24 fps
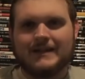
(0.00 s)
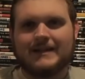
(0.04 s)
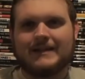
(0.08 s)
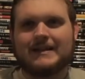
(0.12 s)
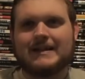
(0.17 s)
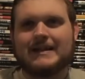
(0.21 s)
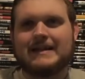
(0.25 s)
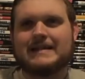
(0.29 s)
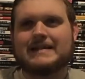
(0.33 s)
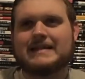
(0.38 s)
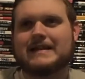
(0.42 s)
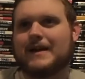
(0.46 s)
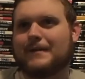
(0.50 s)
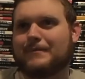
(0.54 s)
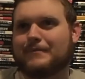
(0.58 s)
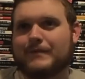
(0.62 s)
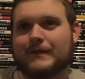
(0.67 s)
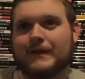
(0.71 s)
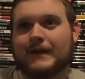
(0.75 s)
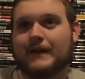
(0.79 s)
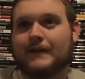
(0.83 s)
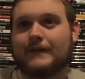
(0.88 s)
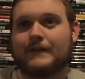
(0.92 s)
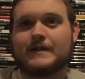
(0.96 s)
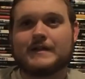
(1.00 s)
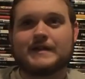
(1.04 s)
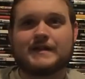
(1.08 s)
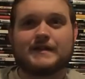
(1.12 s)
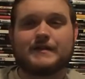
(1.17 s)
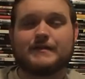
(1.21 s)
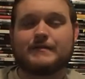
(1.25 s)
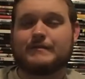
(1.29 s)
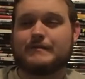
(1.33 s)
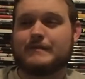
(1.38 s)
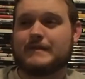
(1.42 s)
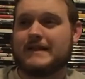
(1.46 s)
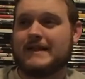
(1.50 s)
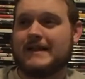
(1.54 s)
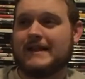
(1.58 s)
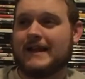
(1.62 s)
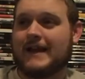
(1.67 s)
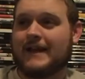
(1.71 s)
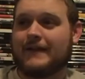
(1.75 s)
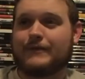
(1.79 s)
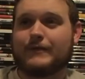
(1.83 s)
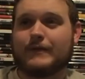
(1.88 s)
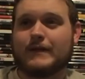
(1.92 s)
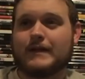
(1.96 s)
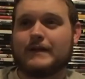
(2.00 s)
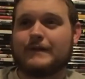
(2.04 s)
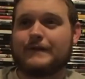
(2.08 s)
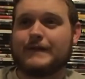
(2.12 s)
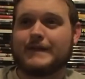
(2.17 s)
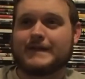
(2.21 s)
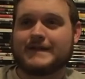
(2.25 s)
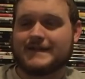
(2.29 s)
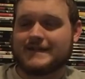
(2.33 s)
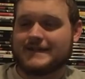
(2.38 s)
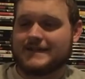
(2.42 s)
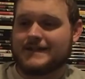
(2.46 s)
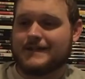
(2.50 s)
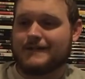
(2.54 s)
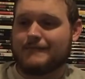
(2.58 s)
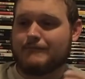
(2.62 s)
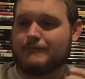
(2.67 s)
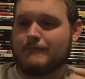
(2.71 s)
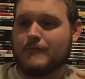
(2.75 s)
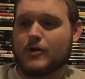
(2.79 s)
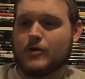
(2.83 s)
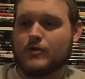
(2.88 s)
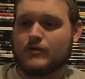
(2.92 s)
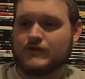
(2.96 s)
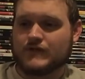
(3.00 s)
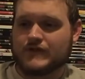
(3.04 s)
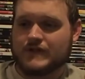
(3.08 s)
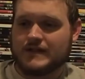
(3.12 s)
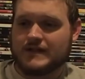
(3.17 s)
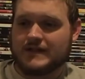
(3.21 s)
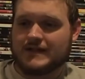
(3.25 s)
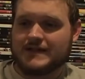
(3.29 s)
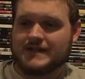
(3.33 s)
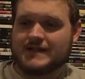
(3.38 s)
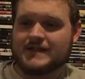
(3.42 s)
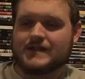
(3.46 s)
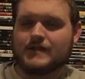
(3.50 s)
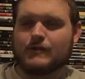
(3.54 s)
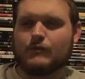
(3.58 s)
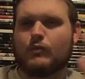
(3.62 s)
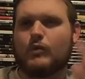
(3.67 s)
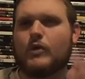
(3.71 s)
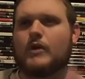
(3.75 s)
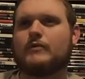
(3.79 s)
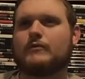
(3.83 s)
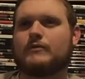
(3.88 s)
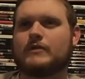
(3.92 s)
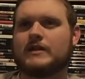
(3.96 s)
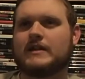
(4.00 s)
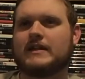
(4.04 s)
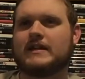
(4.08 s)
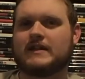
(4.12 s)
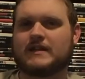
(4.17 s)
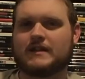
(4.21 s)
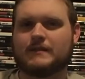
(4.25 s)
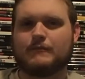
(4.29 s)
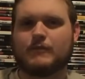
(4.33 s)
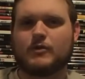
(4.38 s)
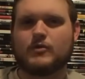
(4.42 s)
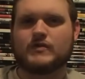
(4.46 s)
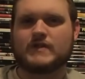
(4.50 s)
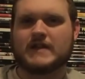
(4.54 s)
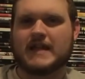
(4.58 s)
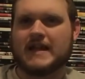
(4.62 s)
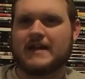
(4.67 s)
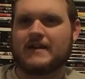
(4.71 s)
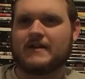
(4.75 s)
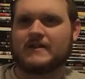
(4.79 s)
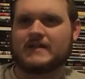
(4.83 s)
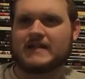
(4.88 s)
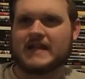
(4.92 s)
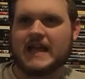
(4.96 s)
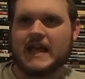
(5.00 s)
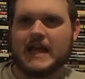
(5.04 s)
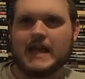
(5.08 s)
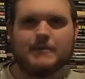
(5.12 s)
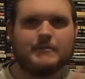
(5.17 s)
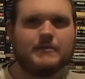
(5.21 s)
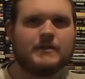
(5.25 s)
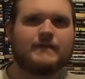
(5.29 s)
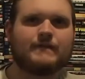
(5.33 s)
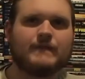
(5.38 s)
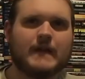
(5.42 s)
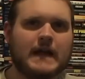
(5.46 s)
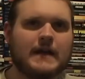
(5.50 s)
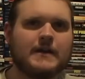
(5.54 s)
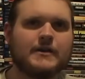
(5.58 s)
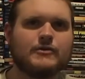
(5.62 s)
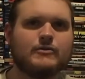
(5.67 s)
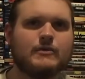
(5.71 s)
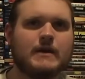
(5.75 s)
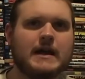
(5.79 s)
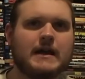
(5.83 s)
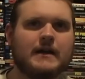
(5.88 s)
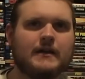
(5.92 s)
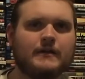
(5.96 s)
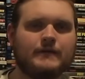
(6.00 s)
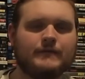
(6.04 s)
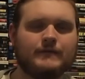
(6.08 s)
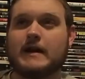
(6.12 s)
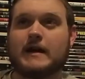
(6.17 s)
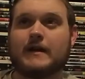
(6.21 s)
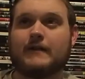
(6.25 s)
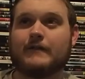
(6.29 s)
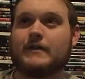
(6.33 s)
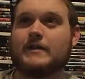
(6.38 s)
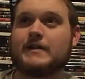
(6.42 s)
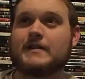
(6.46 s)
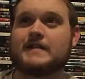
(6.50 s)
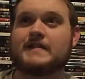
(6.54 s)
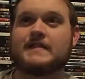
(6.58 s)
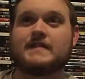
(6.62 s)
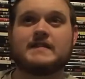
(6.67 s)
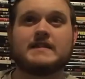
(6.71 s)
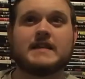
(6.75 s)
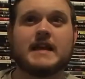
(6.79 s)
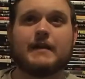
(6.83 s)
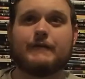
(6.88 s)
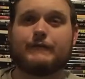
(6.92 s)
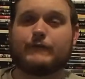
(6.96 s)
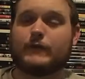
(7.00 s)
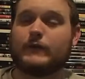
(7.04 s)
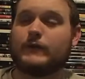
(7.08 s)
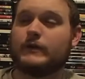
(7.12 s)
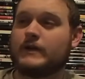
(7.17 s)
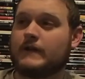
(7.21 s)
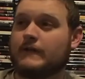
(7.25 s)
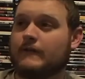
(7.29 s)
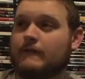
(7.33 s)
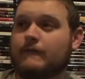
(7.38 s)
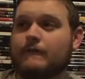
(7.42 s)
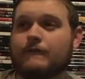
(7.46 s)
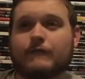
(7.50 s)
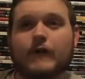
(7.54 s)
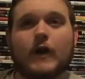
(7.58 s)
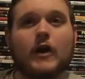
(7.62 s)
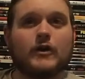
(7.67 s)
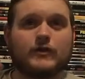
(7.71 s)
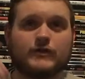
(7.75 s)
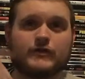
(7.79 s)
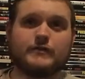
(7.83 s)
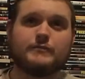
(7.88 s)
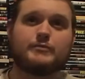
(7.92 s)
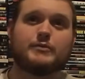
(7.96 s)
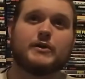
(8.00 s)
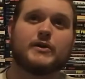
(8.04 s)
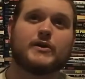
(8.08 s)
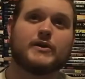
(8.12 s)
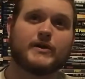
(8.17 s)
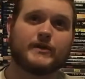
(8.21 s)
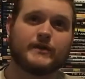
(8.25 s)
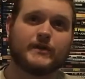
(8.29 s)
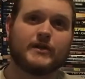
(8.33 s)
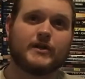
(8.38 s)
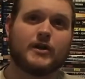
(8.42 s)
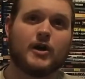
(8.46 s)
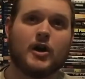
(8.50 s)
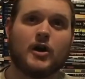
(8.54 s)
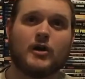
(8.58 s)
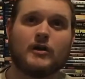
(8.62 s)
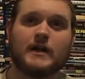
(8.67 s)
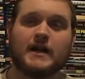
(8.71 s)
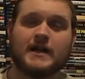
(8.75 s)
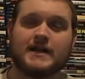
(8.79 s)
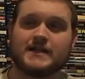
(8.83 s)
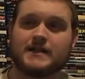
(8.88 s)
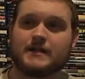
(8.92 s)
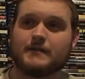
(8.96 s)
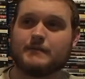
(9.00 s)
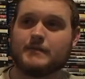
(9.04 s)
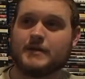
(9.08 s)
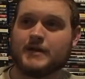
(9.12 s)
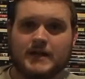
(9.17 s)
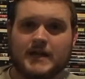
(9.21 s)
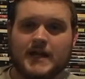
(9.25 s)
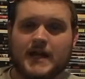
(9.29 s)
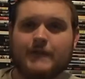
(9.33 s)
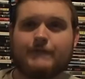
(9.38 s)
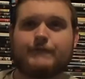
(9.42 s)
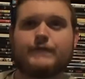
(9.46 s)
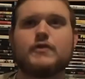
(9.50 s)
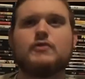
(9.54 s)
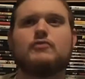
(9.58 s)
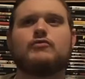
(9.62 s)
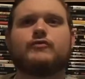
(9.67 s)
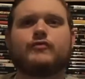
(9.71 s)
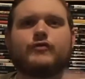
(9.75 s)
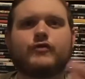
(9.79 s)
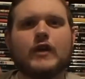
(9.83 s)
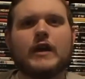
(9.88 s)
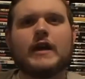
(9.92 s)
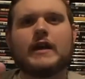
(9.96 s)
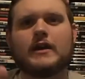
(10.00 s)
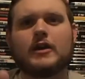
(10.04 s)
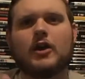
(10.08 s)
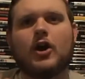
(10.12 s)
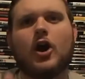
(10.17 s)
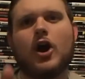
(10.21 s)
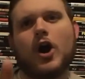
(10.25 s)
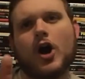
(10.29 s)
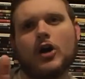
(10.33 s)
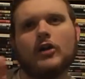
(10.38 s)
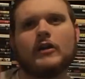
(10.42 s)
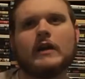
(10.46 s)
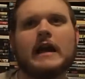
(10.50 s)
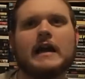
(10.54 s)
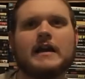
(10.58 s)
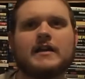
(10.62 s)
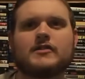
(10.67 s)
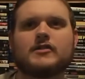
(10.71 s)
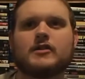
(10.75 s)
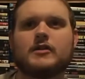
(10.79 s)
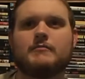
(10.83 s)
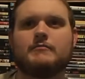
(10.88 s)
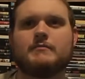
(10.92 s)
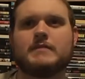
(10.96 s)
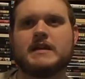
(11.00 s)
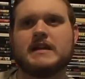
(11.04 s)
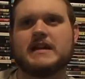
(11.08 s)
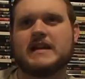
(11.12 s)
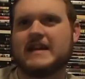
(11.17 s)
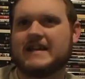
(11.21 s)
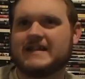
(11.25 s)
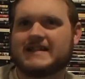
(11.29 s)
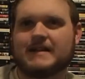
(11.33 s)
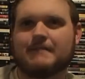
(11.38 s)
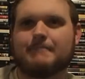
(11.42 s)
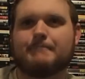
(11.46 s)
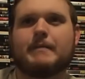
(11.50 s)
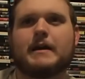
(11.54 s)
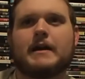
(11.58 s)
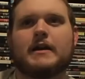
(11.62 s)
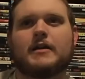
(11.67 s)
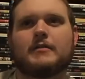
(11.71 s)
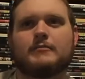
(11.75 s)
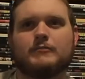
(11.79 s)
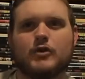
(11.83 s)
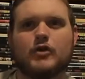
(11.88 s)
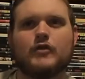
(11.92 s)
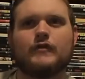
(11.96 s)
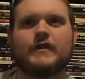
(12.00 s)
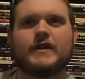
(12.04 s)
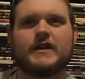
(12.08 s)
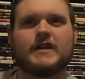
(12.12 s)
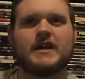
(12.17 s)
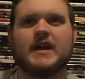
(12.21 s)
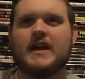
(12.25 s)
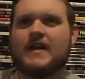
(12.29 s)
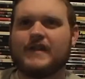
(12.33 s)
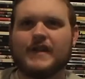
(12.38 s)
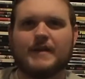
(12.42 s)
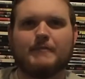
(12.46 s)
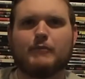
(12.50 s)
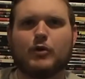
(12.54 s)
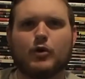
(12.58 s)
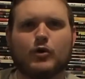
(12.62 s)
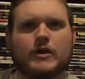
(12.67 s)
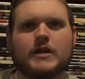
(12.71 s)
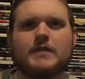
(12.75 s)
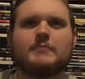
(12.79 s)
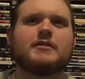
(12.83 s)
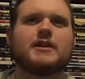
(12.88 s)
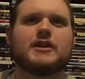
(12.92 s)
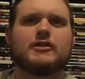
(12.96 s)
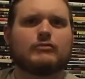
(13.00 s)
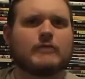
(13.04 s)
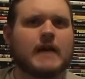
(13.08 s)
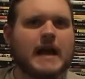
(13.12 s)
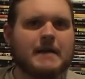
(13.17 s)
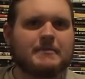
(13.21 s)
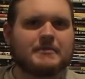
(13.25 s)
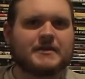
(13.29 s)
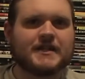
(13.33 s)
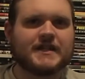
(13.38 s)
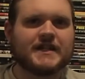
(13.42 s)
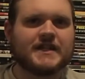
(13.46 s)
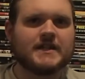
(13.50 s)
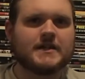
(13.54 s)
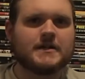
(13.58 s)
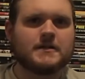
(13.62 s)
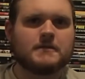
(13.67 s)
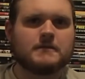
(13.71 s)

it's up there. This is the one where you can get the most entertainment value out of. It is definitely far superior than All Eyes on Me. If you think All Eyes on Me is a better movie than Bohemian Rhapsody,